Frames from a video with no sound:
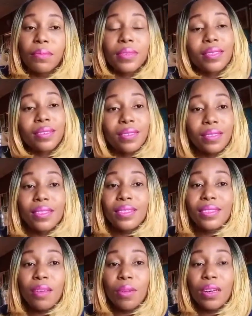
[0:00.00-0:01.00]
But
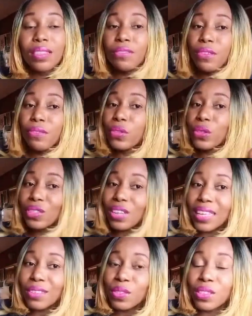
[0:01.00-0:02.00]
this time around, if you have not
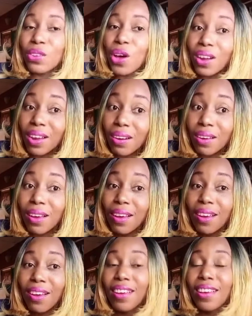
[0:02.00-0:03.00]
tried it with okra,
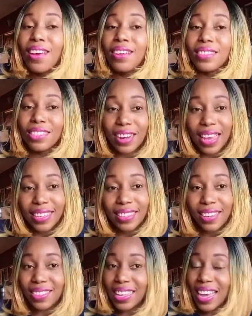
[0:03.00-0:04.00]
try it
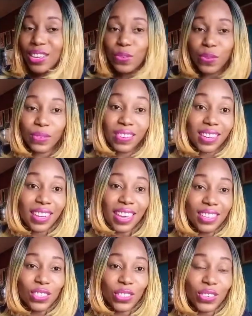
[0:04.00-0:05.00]
out and you will really
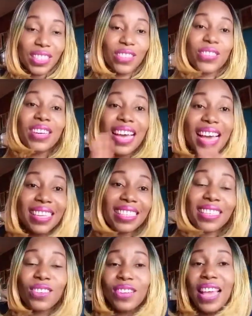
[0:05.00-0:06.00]
enjoy it. So guys,
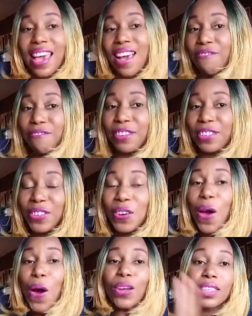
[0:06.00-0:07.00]
that's all I have for you
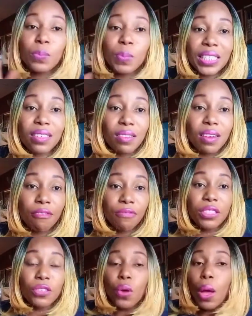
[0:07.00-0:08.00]
on this particular
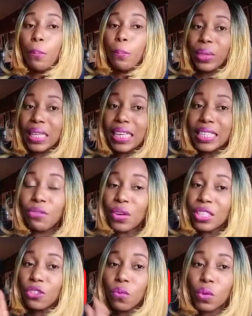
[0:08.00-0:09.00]
video. Please, if you
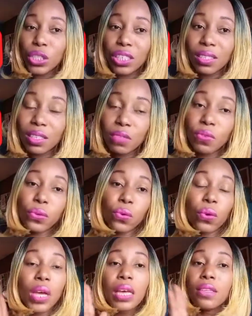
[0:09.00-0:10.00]
enjoy watching this
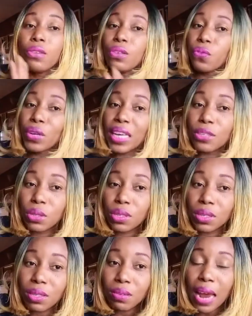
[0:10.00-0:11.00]
video, don't forget to
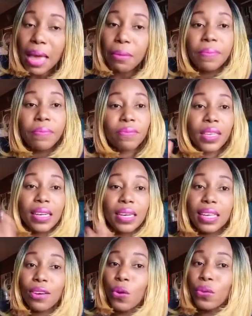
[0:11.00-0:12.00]
subscribe,
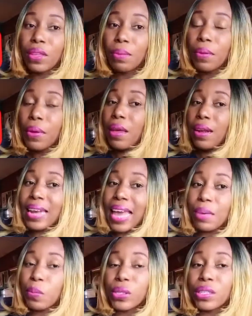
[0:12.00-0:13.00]
click on the
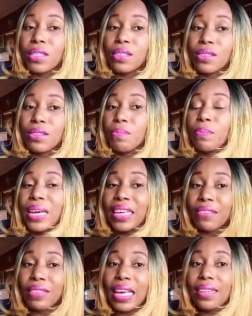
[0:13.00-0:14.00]
like button,
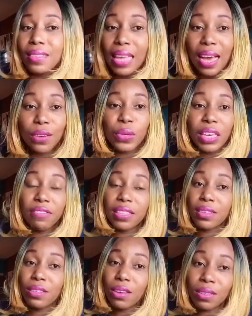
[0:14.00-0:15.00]
like that's how you give it
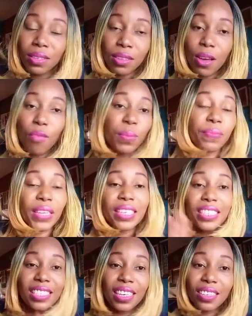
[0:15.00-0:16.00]
a thumbs up,
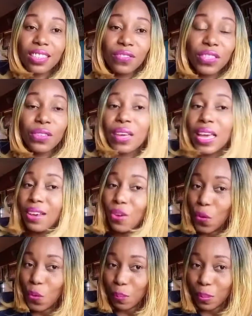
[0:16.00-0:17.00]
share this video and
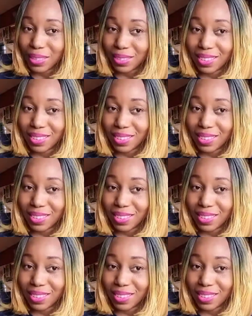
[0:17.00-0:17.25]
comment.